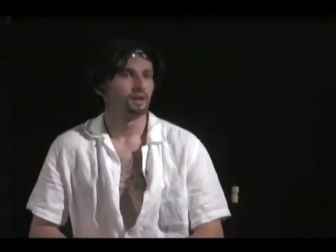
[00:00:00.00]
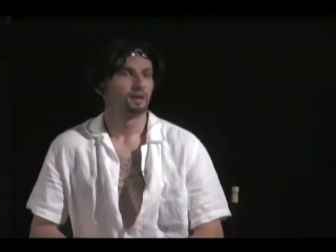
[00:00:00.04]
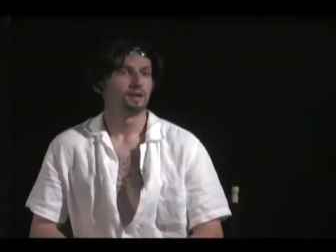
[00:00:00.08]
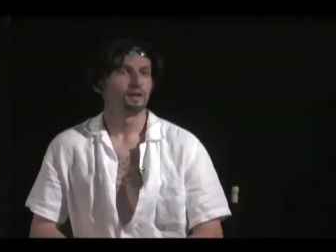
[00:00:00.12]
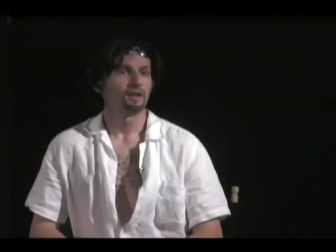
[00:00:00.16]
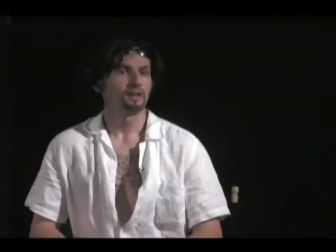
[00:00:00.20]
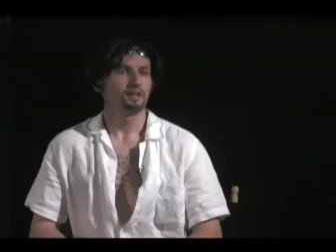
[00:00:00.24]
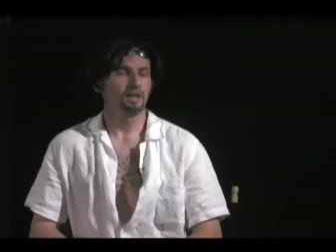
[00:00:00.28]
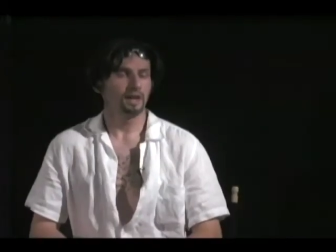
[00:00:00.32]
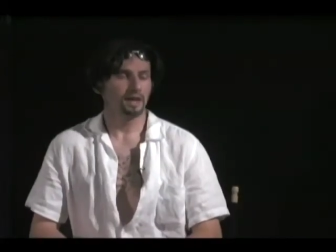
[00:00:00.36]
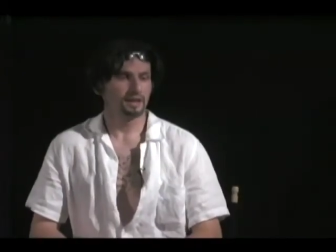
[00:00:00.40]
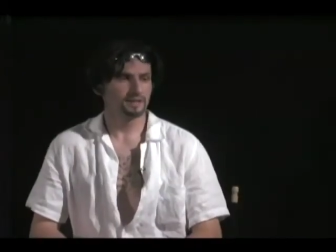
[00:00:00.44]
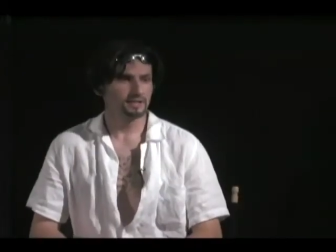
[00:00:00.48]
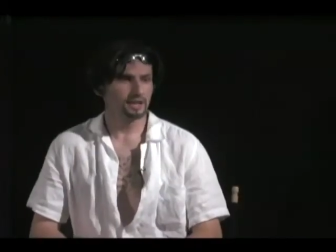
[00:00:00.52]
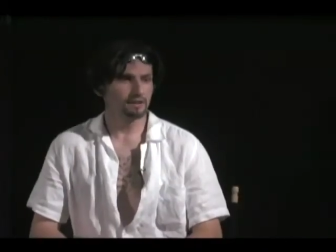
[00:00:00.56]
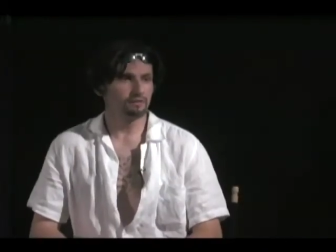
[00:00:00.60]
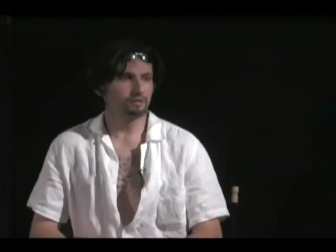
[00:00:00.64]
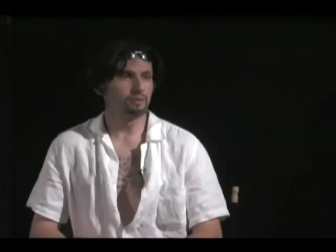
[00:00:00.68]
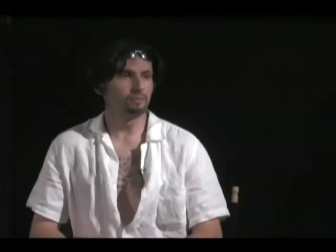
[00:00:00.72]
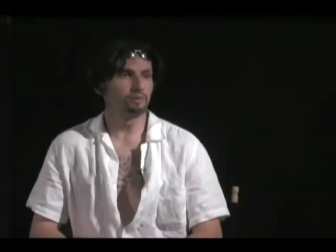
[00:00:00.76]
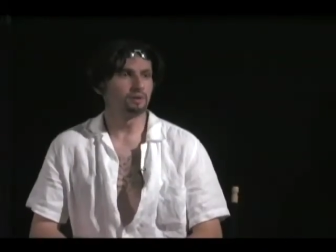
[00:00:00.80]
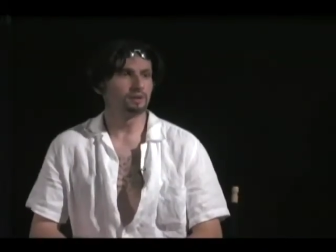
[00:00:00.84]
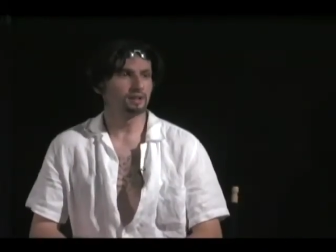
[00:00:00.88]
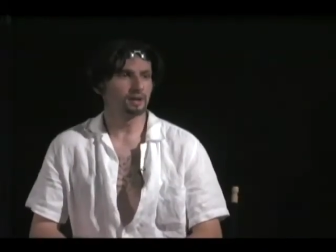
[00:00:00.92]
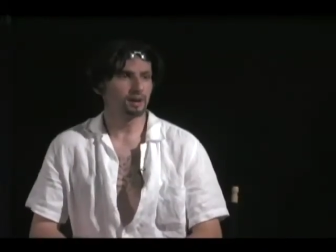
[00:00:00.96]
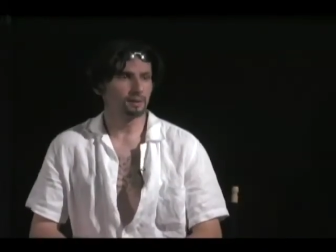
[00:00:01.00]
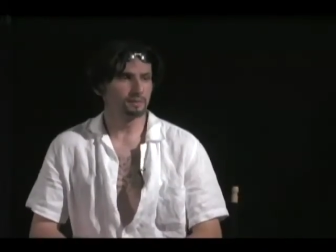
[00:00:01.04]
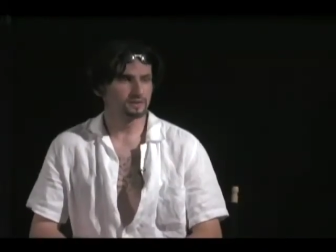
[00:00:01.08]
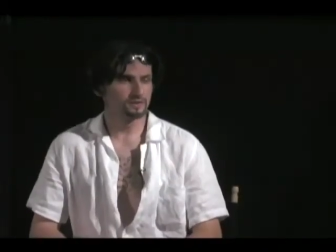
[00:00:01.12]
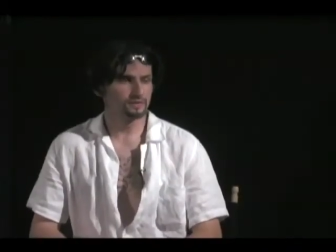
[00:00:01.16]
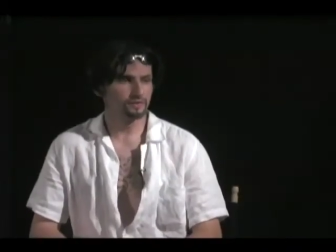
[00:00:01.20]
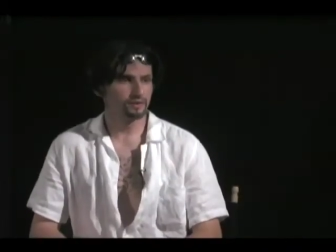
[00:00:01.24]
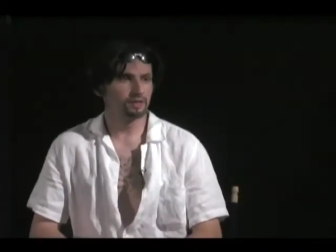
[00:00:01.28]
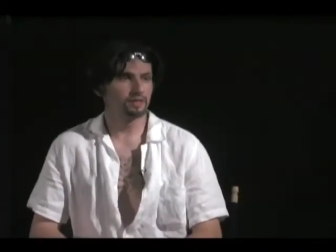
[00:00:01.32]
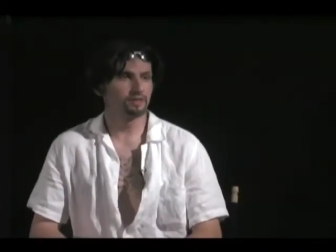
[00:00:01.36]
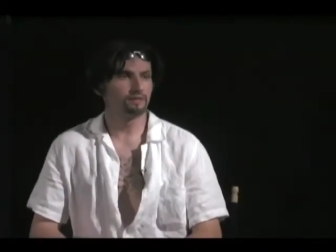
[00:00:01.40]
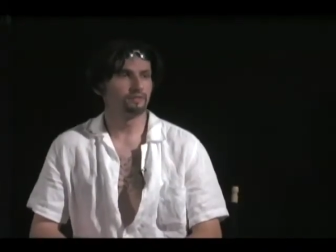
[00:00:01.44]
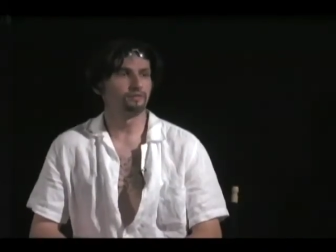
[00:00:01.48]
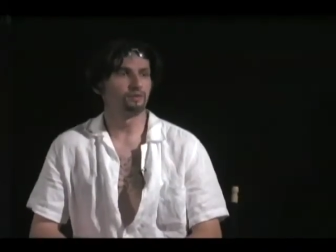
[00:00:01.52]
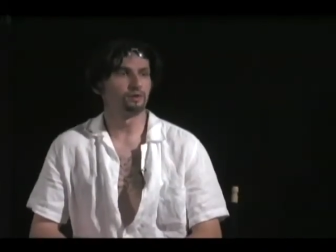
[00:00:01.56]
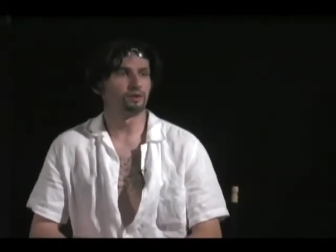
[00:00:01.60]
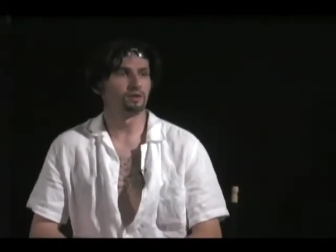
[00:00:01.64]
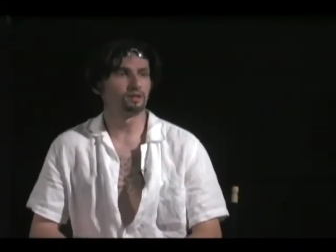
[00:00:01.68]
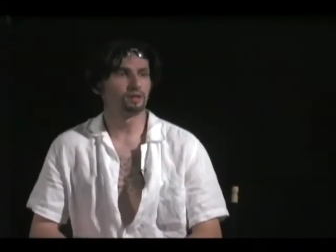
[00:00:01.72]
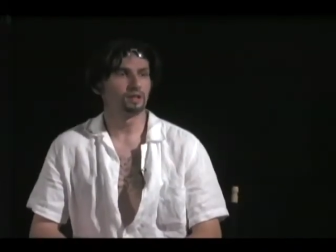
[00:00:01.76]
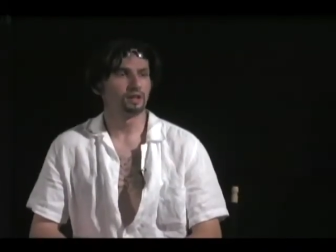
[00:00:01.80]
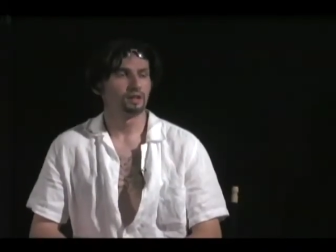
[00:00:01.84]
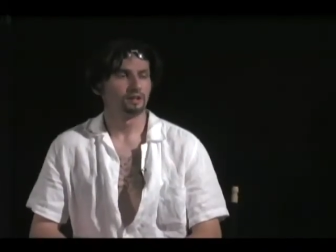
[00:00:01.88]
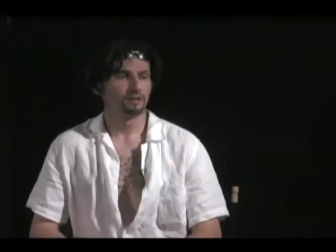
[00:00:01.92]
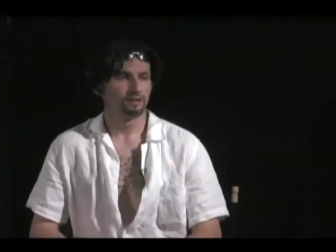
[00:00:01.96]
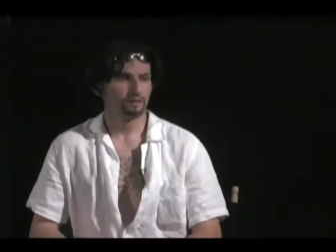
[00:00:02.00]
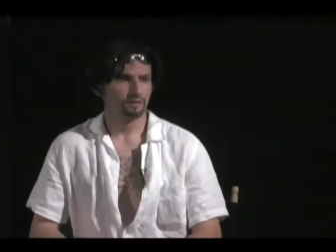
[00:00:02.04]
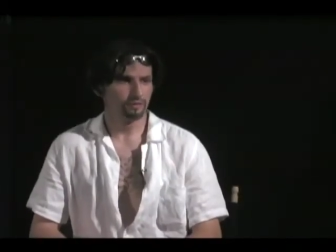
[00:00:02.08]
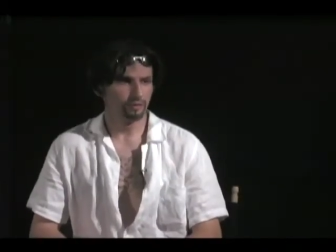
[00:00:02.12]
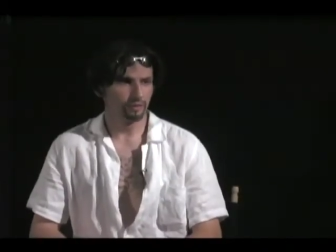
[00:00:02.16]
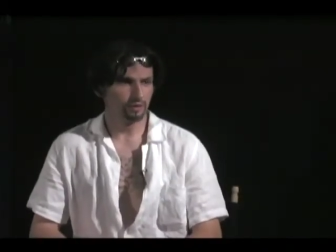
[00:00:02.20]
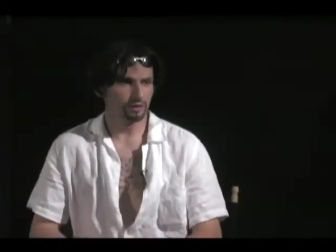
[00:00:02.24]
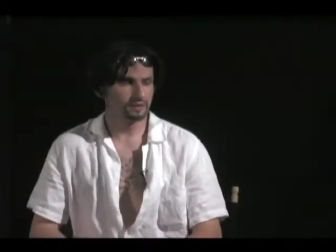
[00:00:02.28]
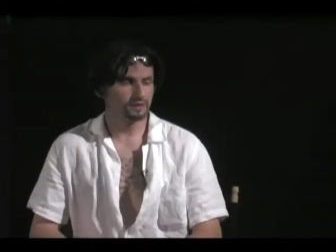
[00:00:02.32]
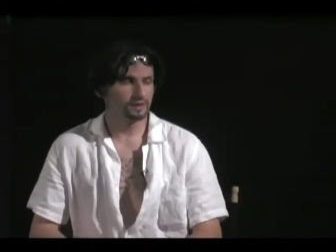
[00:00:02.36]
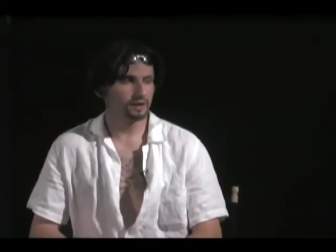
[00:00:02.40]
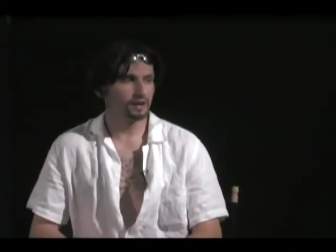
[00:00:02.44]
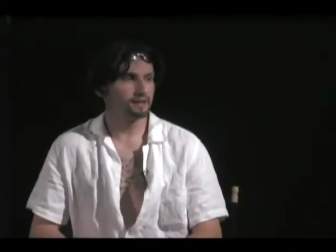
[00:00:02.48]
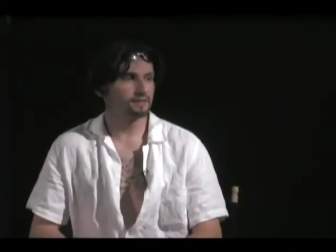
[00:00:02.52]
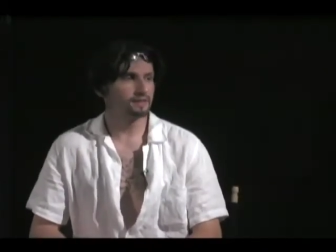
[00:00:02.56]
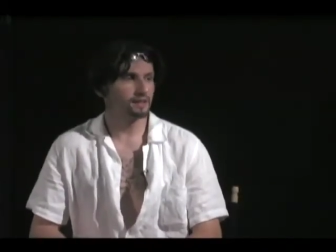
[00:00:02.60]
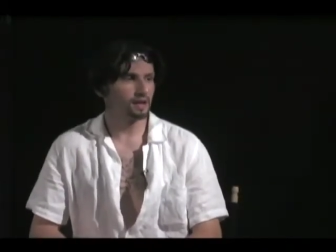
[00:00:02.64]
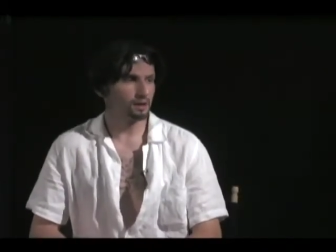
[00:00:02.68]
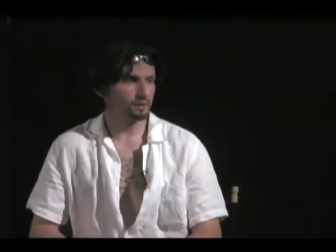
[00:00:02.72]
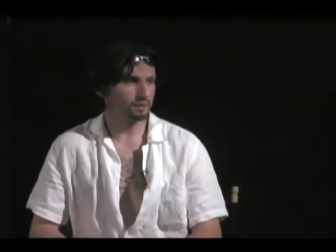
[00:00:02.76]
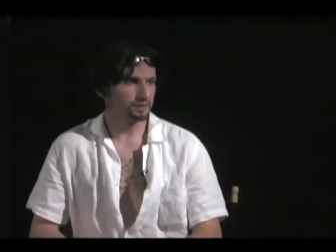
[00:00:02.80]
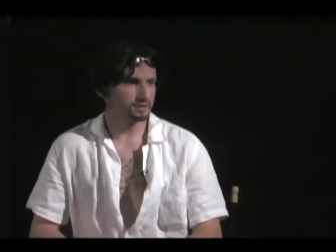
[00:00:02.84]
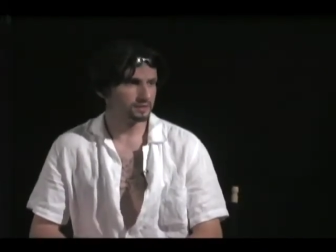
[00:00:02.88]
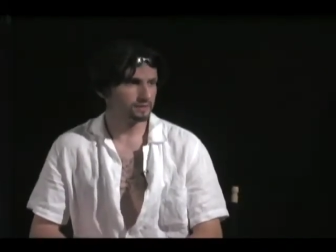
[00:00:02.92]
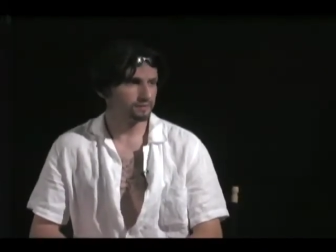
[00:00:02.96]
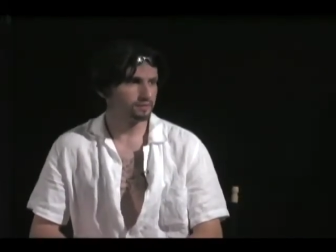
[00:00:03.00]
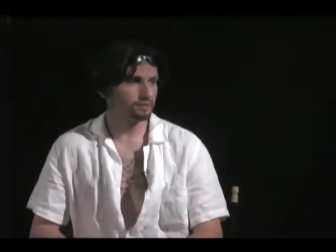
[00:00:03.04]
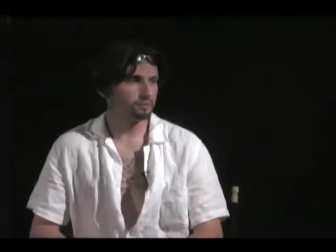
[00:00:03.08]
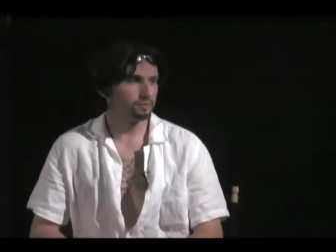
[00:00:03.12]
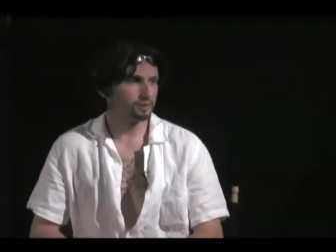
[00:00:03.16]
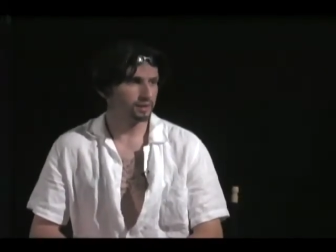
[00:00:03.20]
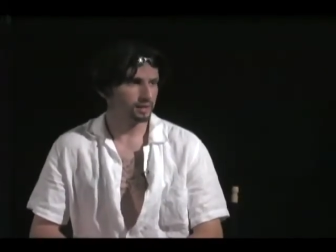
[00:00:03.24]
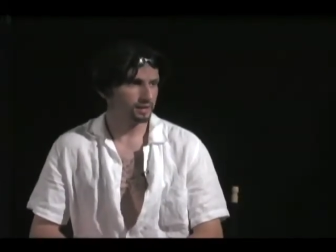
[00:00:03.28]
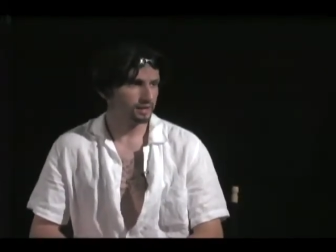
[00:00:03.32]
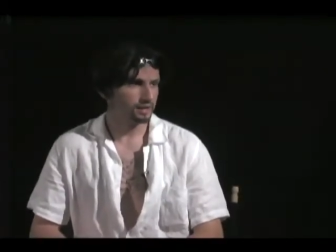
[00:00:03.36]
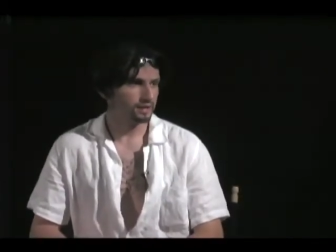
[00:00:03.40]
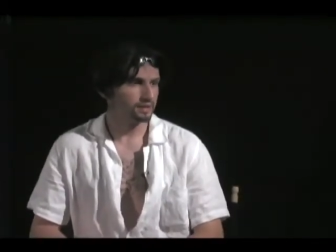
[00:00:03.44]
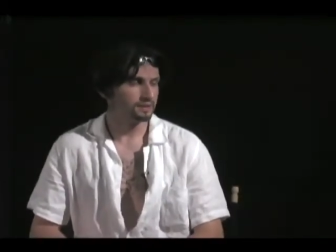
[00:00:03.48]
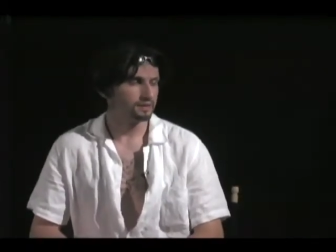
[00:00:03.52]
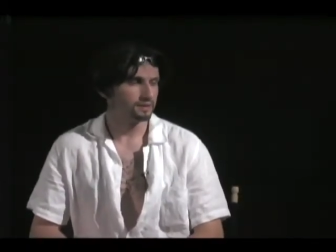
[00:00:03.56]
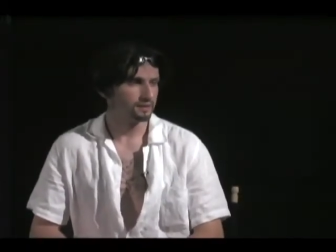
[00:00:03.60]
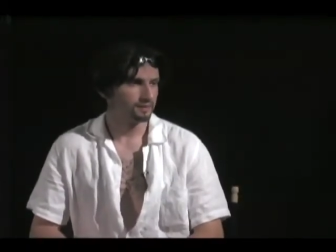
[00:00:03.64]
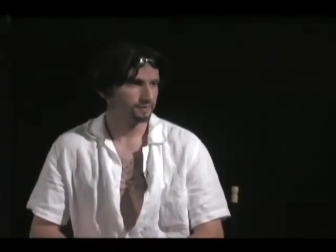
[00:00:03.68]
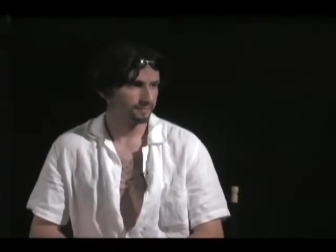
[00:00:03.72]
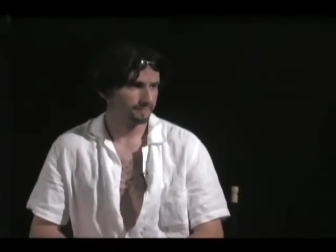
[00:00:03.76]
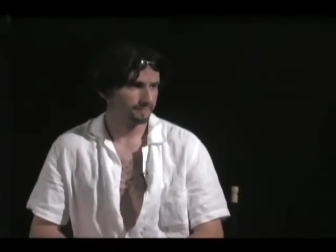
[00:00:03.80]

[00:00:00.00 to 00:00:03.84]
Yes, everyone comes for the full 48 hours of the weekend.